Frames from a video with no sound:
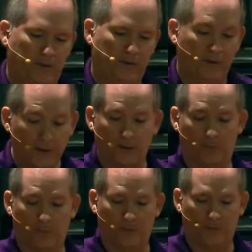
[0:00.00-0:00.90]
to hear
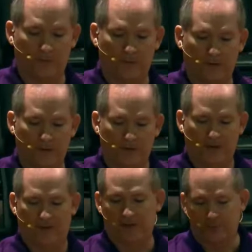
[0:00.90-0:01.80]
from him.
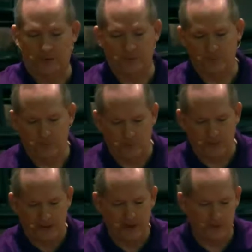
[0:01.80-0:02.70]
That's why when
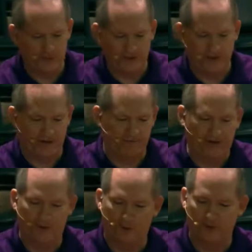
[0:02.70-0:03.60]
we go, I've
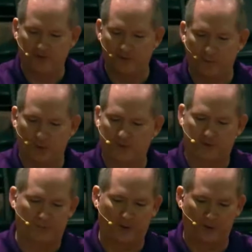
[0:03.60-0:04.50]
got a whole list of
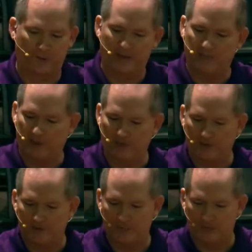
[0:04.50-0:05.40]
books I'm going to read. I'm going to
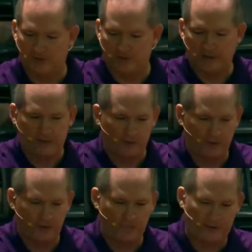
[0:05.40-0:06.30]
read some books on
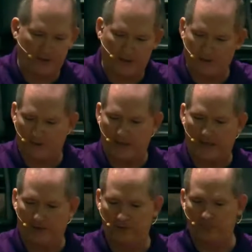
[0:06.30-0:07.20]
leadership. I've got a
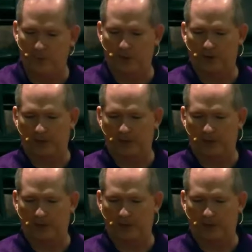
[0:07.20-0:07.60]
theology book.